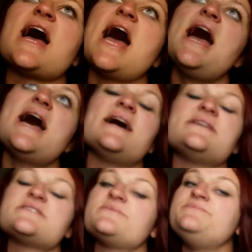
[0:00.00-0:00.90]

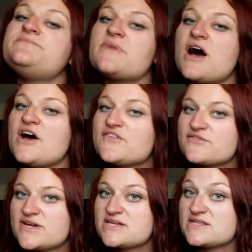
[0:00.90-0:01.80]
And after
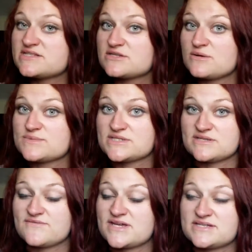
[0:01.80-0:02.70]
reading the synopsis
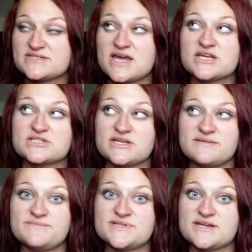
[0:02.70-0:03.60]
of this, it
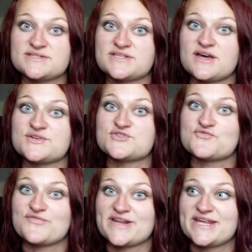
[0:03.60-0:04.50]
actually does sound
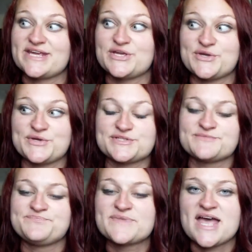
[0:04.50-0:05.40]
really good.
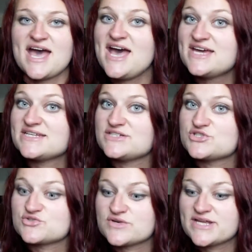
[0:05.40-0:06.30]
And
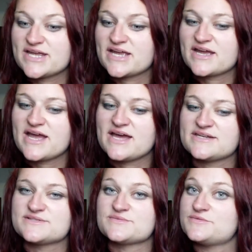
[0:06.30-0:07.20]
intriguing
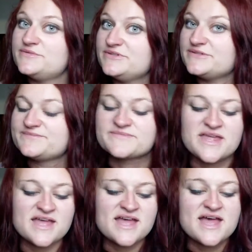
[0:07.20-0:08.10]
and war.
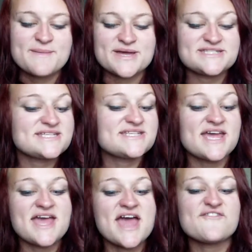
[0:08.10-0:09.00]
But it says
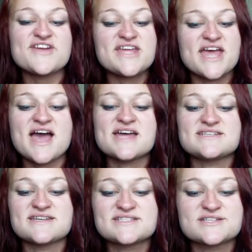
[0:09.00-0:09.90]
here, every year
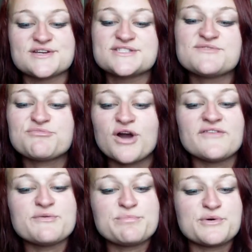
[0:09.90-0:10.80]
at an exclusive
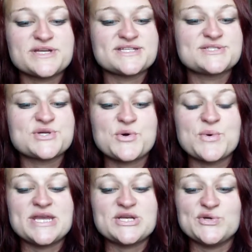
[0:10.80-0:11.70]
private boarding school
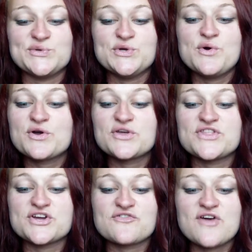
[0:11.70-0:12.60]
in New York,
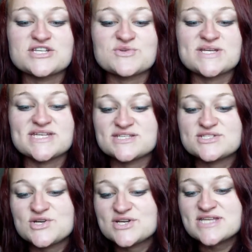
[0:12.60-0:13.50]
the graduating
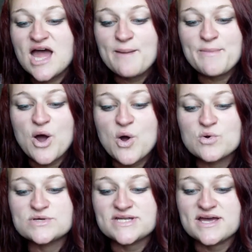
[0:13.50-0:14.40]
students uphold